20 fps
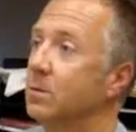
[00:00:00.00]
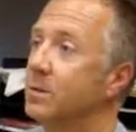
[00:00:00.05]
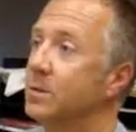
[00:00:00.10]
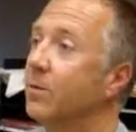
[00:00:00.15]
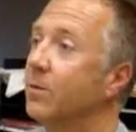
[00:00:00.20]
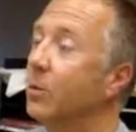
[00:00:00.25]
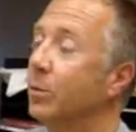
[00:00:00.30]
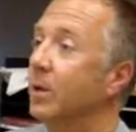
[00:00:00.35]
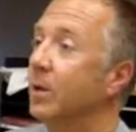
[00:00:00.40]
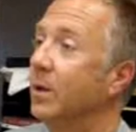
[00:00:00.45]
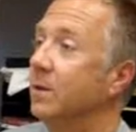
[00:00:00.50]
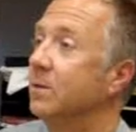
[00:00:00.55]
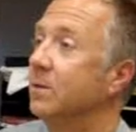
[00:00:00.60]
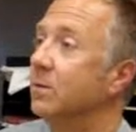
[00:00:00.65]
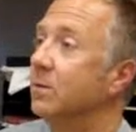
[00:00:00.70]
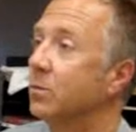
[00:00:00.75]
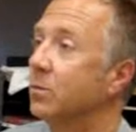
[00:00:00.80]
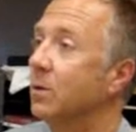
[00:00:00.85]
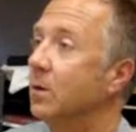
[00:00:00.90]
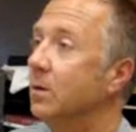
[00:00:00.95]
several
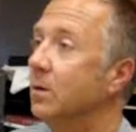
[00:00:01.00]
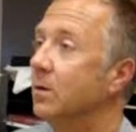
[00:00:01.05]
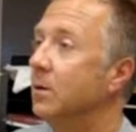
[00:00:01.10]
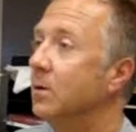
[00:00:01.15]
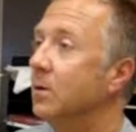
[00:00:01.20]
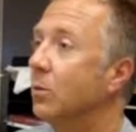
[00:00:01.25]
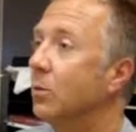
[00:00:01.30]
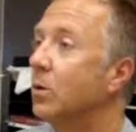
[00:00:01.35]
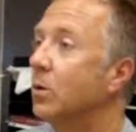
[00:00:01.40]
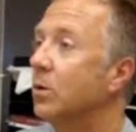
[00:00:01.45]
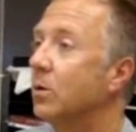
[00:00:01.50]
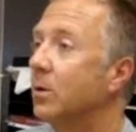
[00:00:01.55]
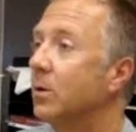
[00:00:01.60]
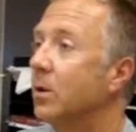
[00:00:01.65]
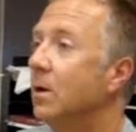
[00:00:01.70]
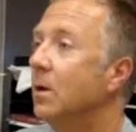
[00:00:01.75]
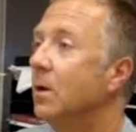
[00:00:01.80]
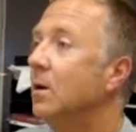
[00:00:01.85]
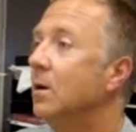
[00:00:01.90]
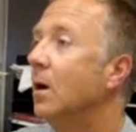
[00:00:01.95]
places in the
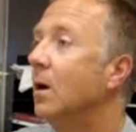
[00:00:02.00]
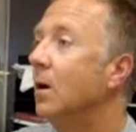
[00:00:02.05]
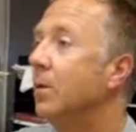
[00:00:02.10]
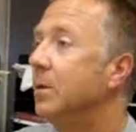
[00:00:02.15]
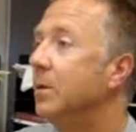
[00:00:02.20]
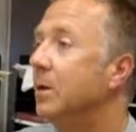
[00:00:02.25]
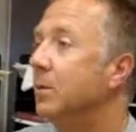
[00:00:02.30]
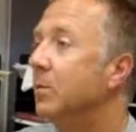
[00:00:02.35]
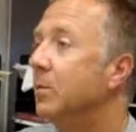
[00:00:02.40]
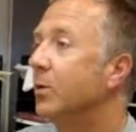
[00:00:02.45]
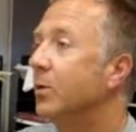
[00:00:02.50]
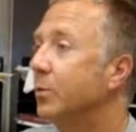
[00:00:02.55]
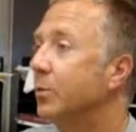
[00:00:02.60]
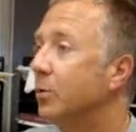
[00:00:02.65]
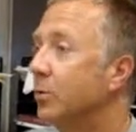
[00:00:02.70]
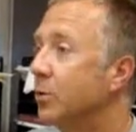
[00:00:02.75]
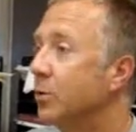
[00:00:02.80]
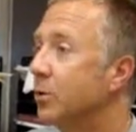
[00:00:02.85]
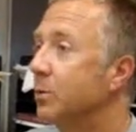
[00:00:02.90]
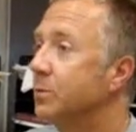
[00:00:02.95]
world in
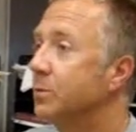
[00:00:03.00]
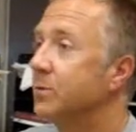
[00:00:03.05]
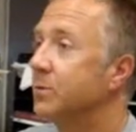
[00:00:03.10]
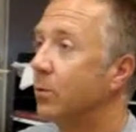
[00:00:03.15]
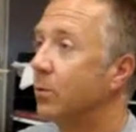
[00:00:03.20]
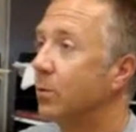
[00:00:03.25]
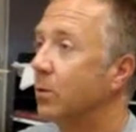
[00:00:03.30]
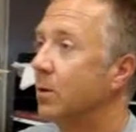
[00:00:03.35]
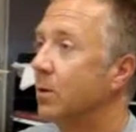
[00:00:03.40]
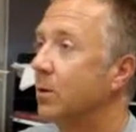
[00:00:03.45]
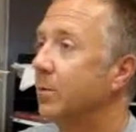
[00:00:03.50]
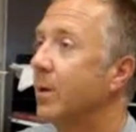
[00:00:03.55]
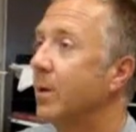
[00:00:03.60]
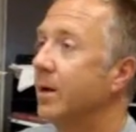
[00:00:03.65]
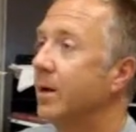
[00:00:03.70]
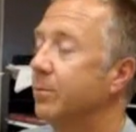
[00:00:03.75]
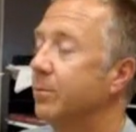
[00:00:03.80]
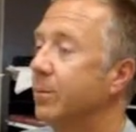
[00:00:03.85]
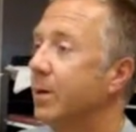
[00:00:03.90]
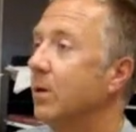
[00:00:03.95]
multiple groups
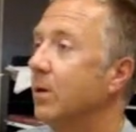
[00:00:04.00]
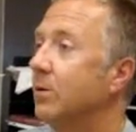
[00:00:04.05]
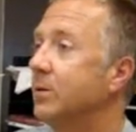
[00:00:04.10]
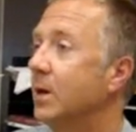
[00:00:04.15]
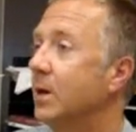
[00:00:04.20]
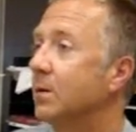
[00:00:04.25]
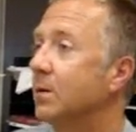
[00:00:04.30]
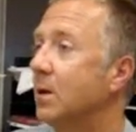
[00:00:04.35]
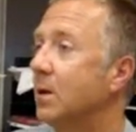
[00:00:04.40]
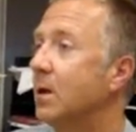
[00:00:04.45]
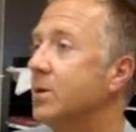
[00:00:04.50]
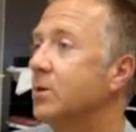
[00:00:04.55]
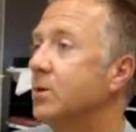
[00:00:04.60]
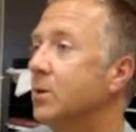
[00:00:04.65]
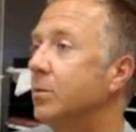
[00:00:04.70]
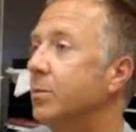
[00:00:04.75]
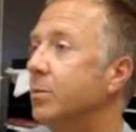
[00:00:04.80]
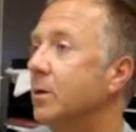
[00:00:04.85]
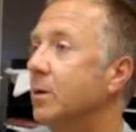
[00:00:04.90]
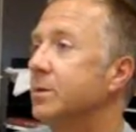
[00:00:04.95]
by
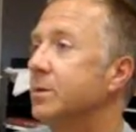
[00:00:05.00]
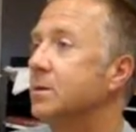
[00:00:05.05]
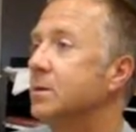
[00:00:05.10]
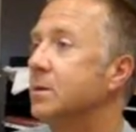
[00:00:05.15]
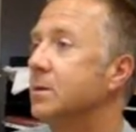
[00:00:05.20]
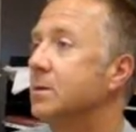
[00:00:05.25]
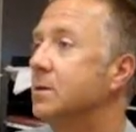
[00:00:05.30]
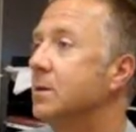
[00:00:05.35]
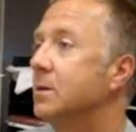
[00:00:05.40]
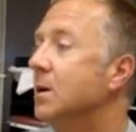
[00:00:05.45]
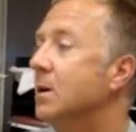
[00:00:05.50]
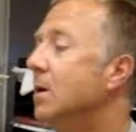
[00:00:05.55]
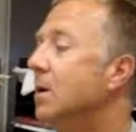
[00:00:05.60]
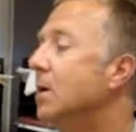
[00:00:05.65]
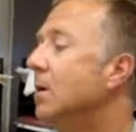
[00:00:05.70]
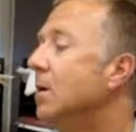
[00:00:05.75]
biotechnological purposes.